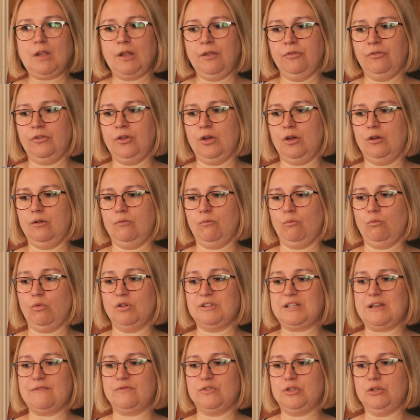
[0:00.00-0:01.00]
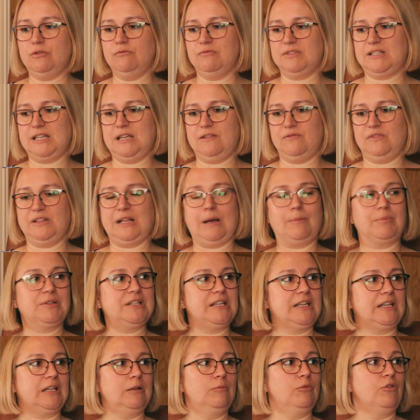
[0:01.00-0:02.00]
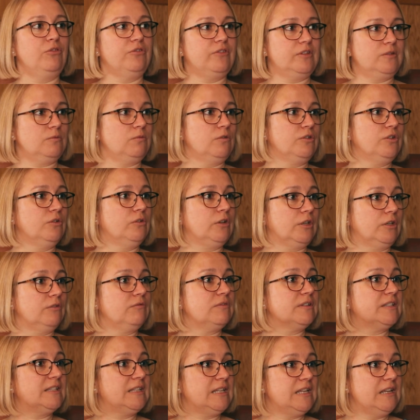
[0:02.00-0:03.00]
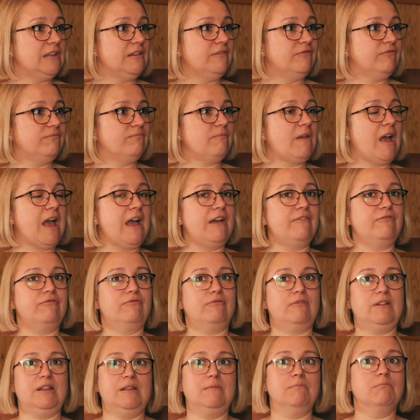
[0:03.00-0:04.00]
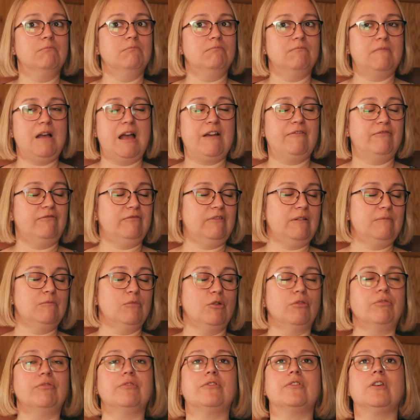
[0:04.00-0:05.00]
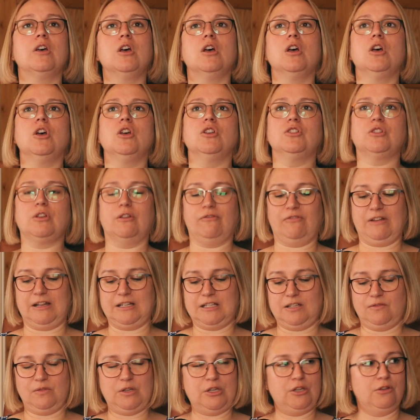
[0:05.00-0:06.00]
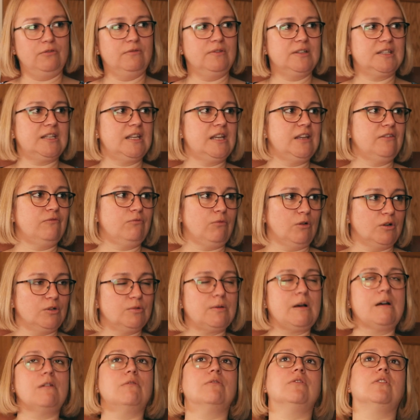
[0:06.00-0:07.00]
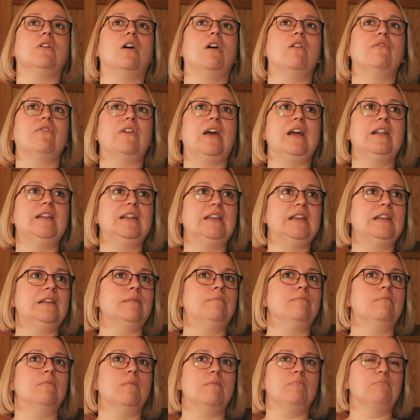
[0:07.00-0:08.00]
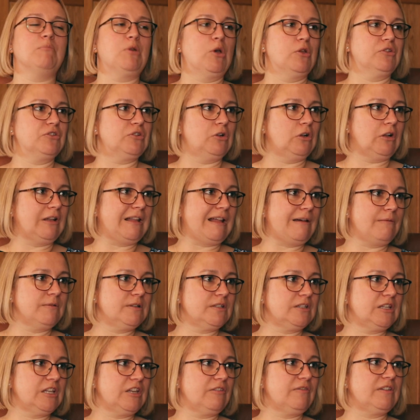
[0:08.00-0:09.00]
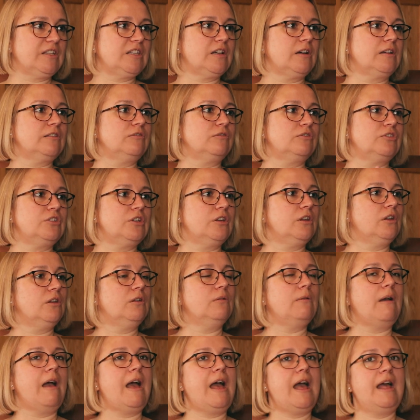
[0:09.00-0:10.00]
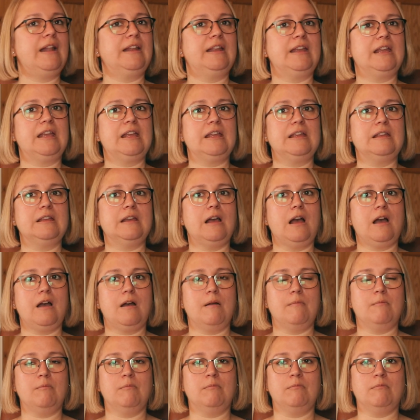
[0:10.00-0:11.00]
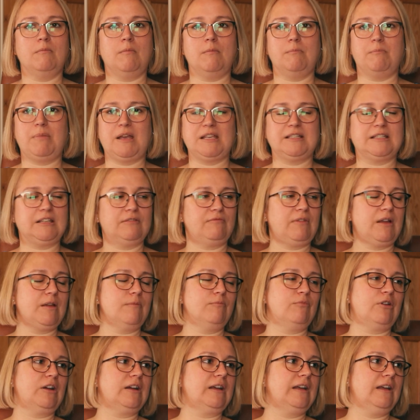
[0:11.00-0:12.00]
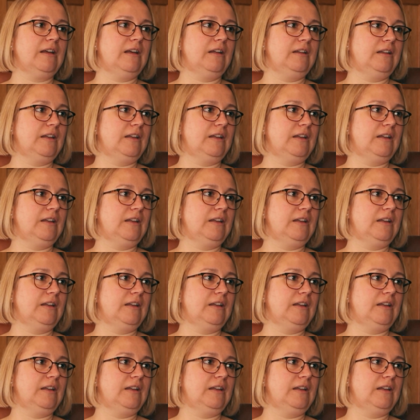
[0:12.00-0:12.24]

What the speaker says: that whatever you receive in that particular month is what you're going to receive every month. So effectively you receive 1/12 of any personal allowance that you're entitled to, any basic rate bracket,